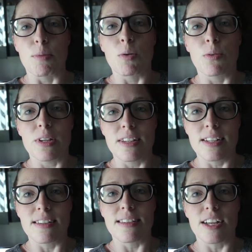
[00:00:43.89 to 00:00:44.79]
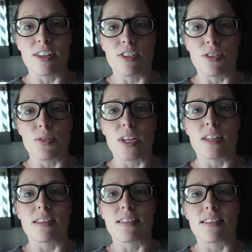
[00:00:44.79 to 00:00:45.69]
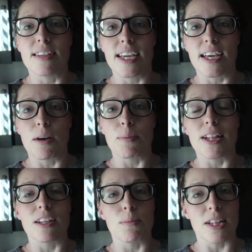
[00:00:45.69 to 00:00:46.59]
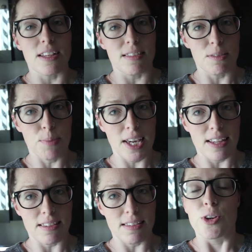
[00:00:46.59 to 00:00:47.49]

But what we did decide to do is take up a little bit less space.